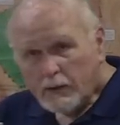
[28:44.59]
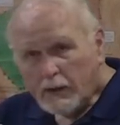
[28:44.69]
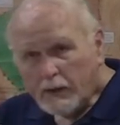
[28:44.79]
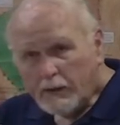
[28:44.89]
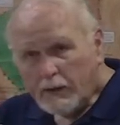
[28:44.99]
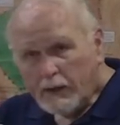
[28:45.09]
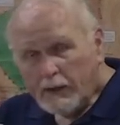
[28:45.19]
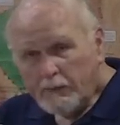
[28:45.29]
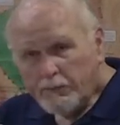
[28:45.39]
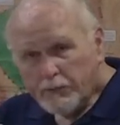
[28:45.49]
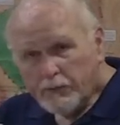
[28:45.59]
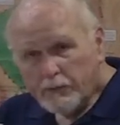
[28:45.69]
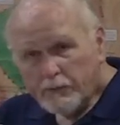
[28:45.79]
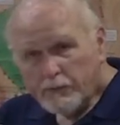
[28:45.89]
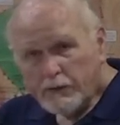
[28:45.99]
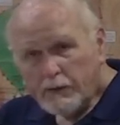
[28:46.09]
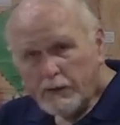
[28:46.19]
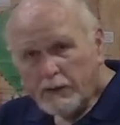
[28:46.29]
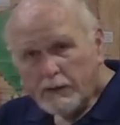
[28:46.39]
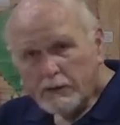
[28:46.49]
on April
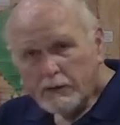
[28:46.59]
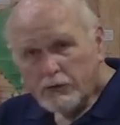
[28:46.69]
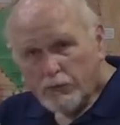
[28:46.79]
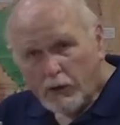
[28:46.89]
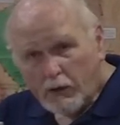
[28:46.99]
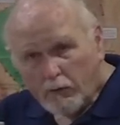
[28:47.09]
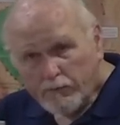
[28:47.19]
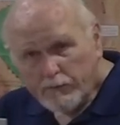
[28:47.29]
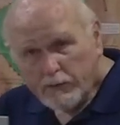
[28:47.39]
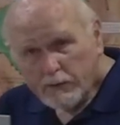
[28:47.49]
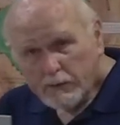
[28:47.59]
the 12th,